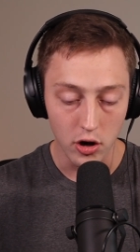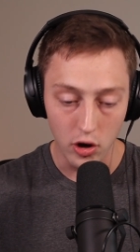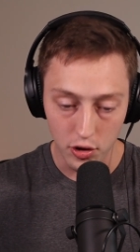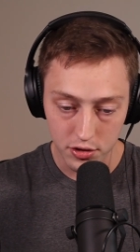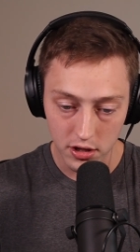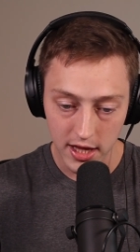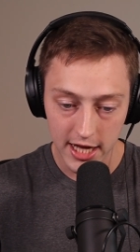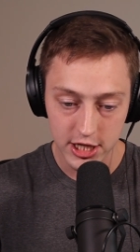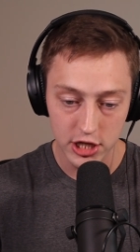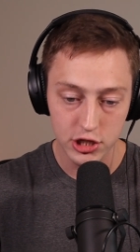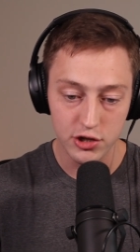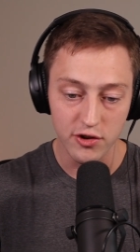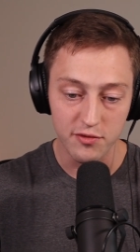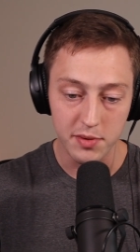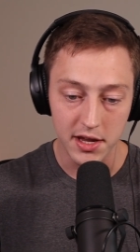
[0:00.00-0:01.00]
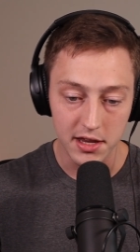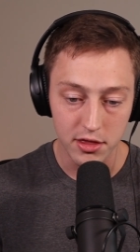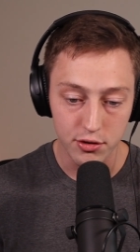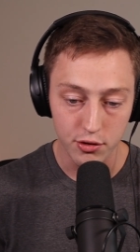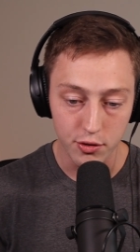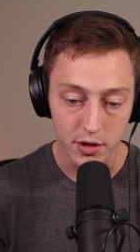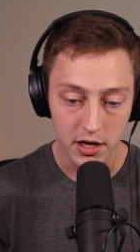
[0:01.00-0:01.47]
All the legends who have been
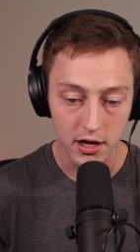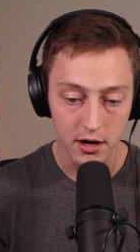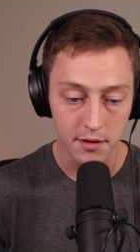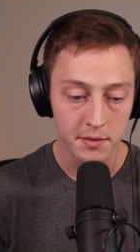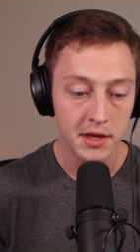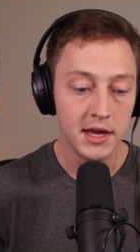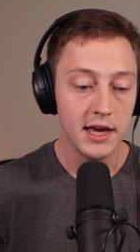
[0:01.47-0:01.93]
through here,